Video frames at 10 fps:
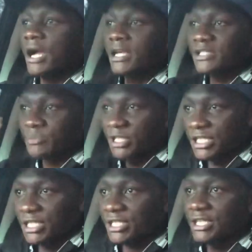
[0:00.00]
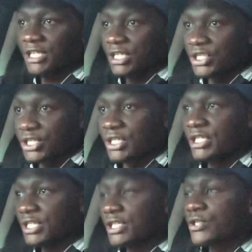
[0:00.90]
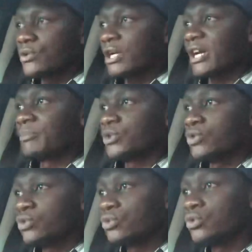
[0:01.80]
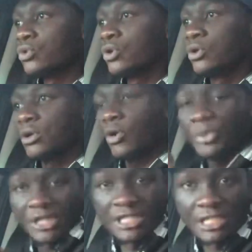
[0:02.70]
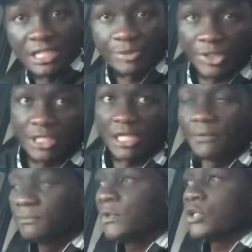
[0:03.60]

as much as the engine needs to come to operating temperature,